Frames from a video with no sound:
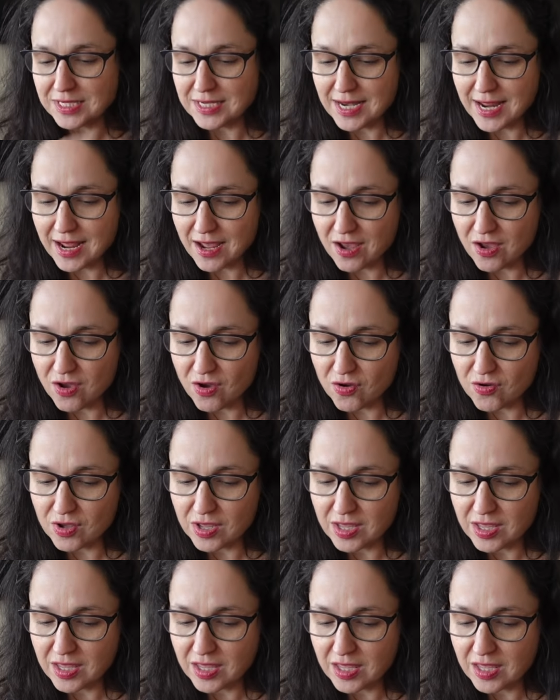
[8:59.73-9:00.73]
now
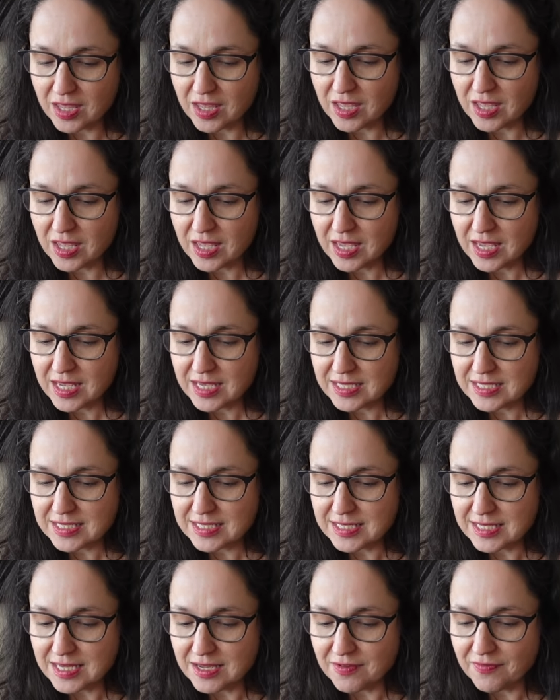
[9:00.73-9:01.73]

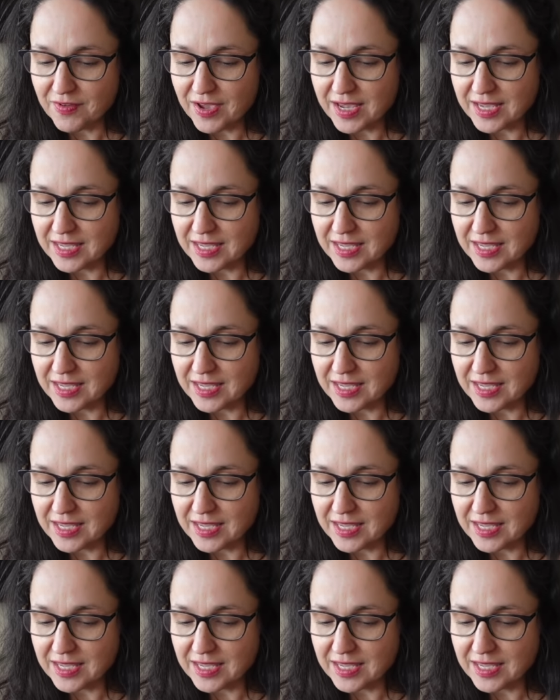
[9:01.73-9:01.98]
see if I